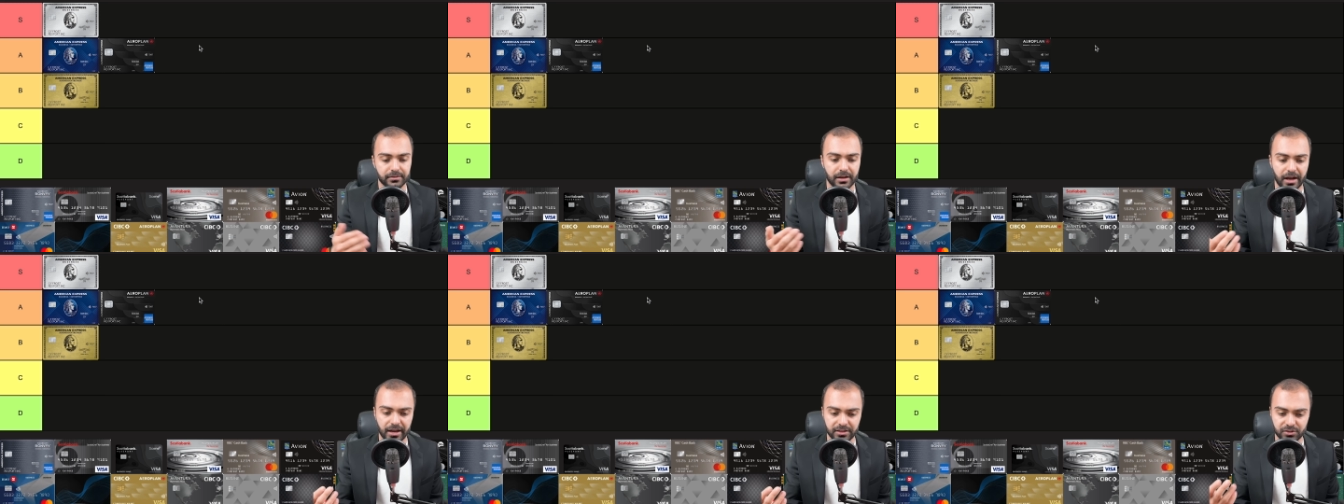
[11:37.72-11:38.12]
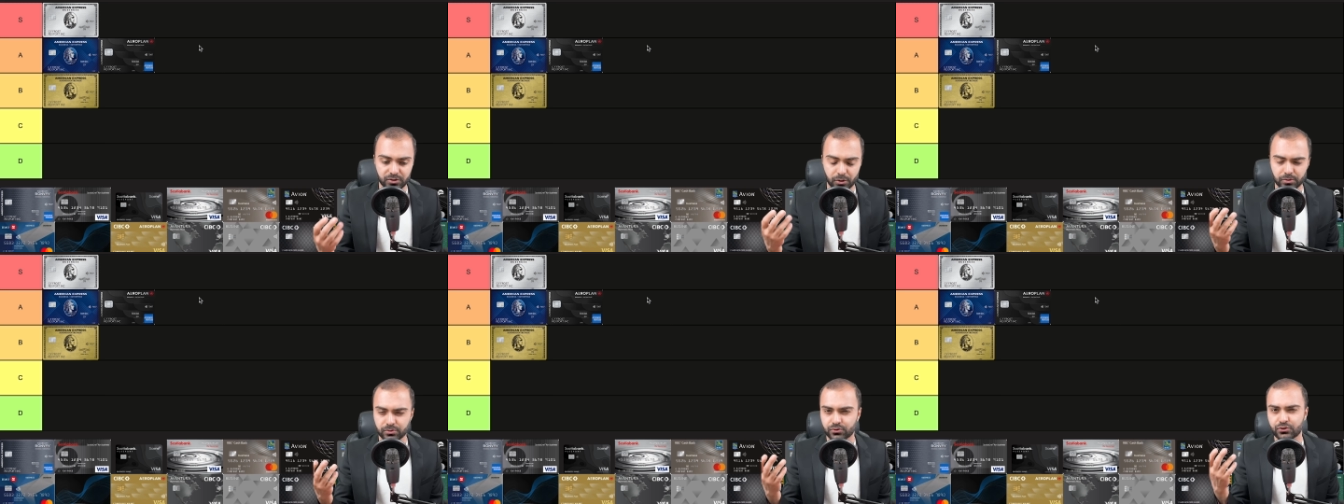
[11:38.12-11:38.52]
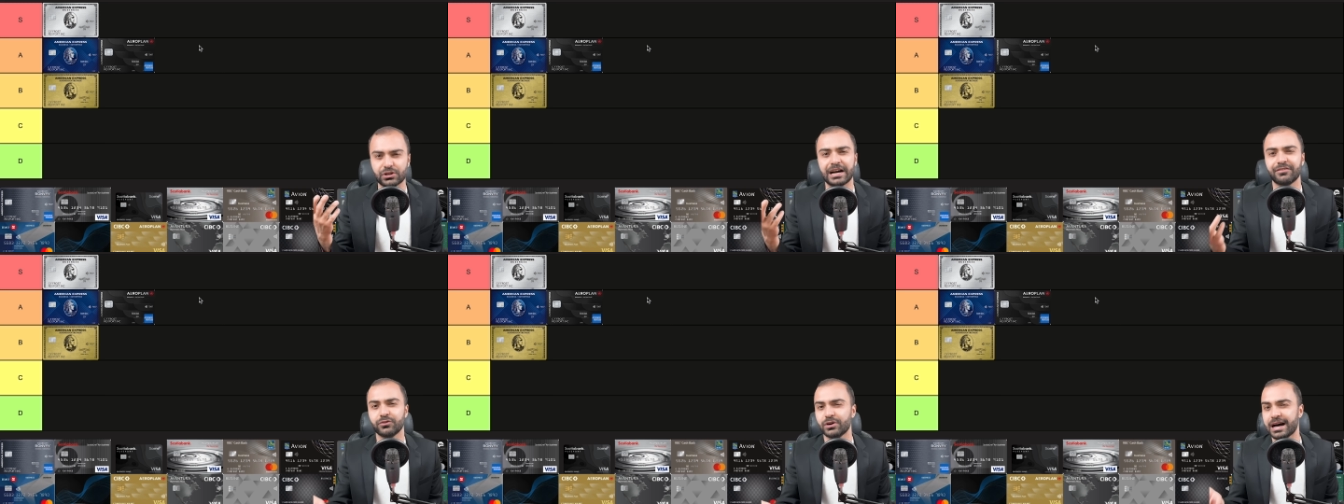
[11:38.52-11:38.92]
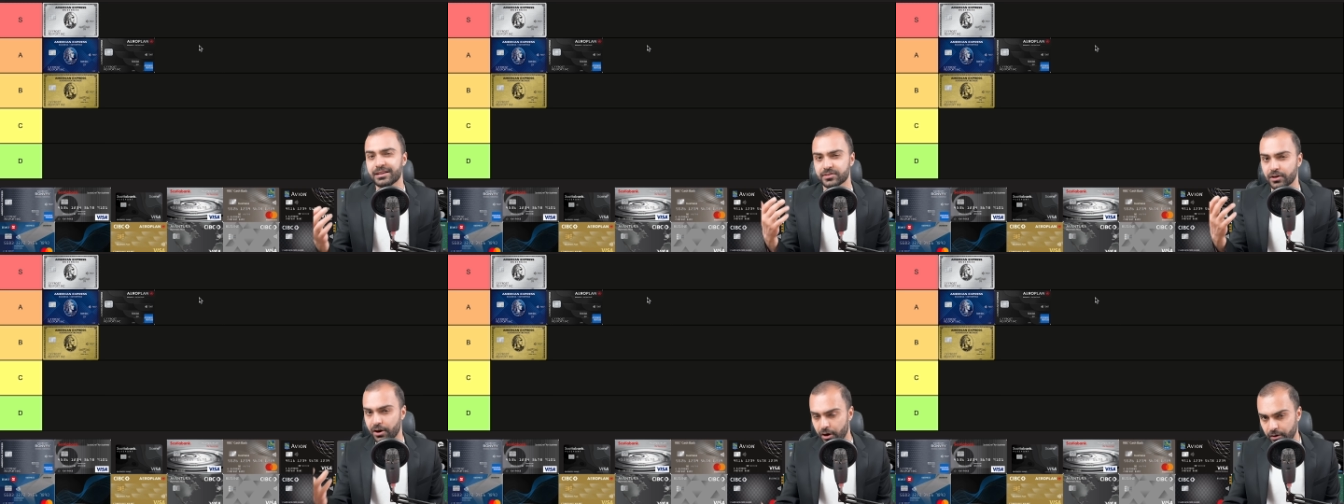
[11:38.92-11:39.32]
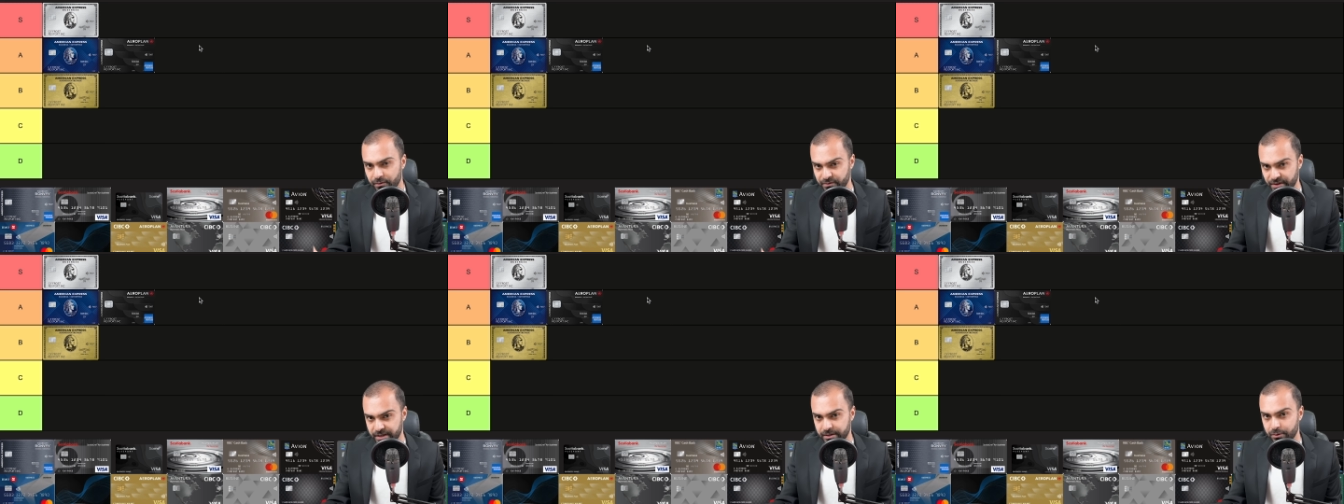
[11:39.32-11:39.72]
I don't travel as
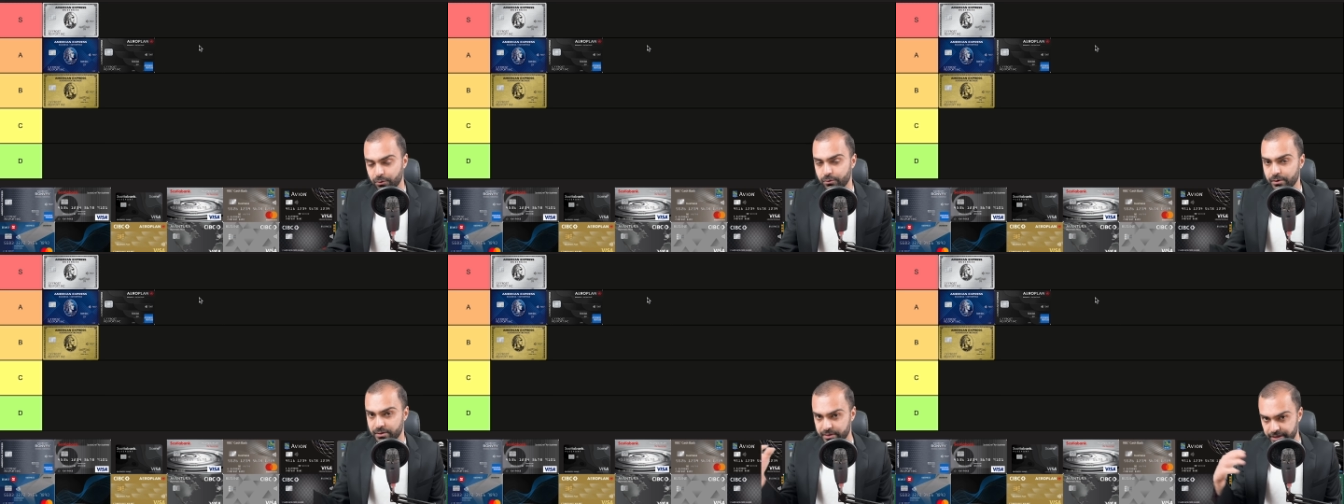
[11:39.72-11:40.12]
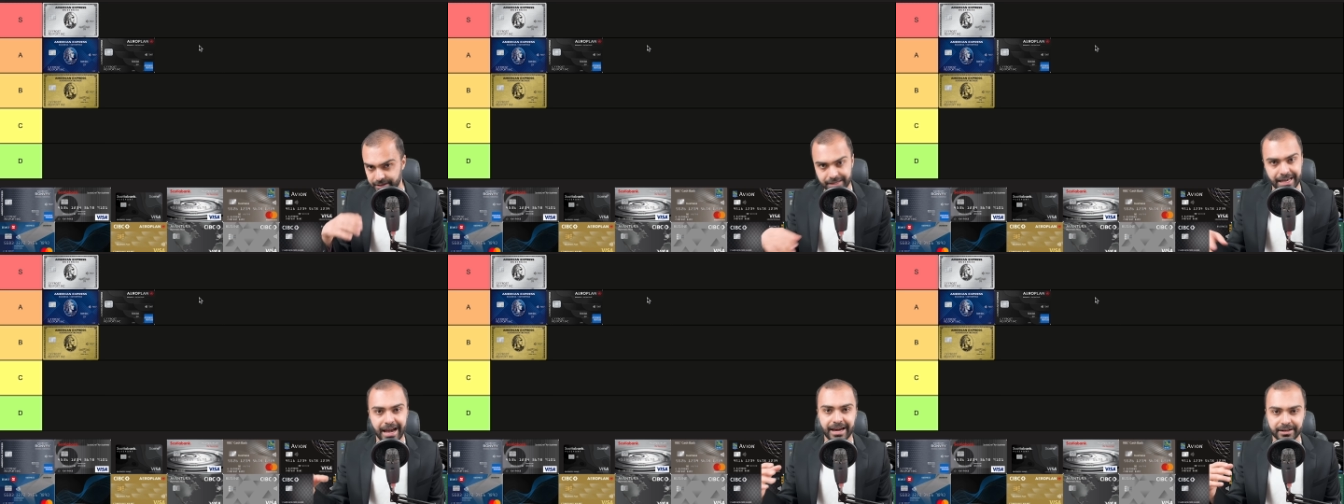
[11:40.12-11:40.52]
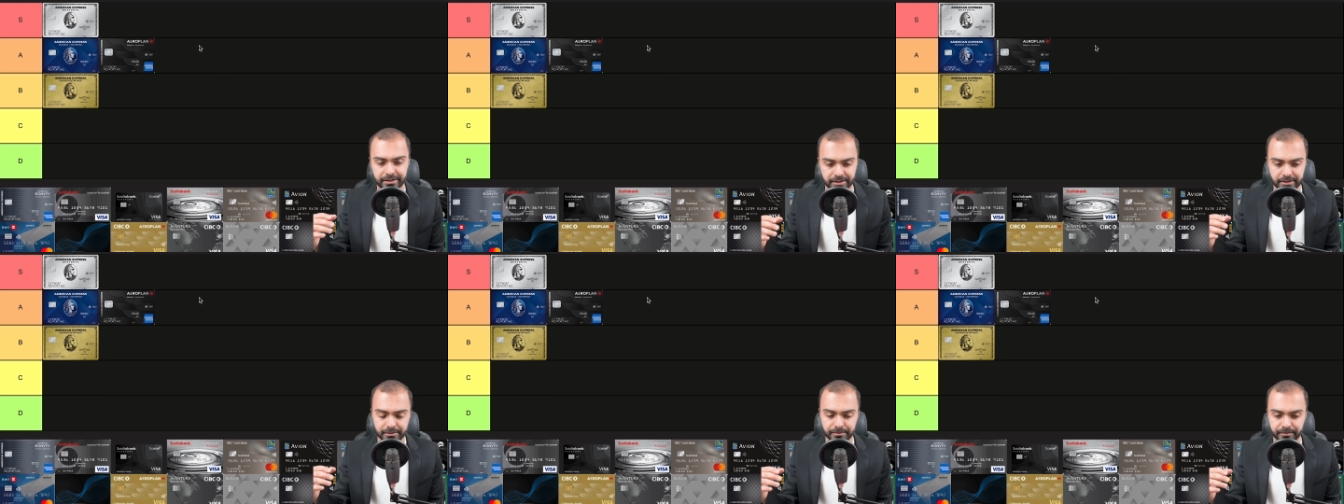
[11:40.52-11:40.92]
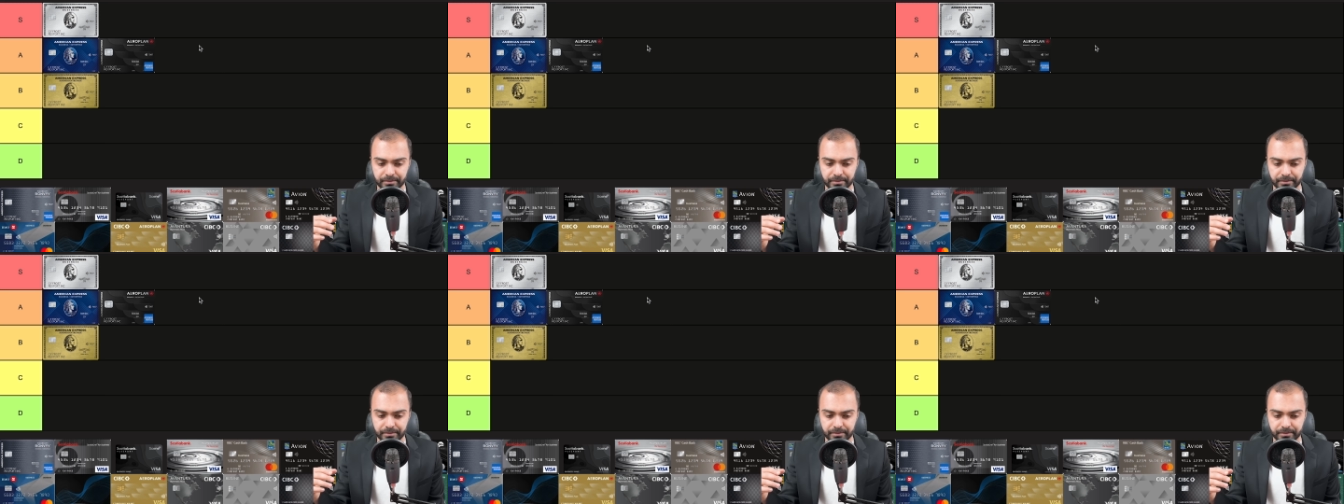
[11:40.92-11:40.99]
often within Canada,